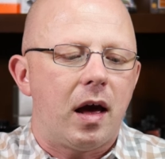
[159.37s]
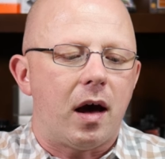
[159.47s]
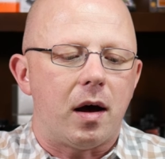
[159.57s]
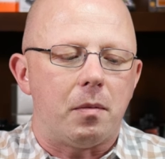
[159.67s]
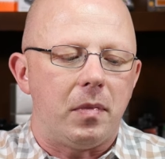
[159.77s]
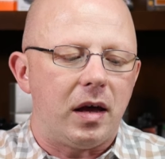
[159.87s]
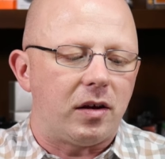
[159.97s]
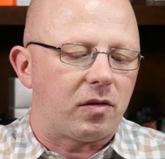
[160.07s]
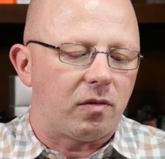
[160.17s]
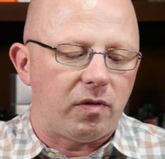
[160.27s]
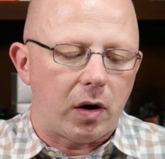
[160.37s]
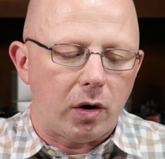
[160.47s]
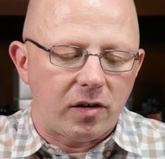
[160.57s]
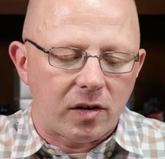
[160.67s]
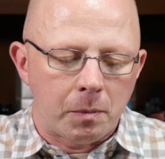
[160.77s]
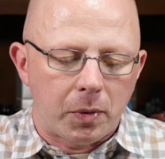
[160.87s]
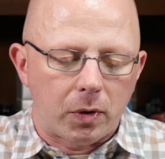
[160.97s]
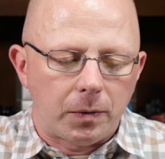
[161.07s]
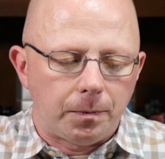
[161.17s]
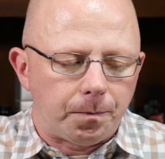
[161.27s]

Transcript: Um, it's very simple.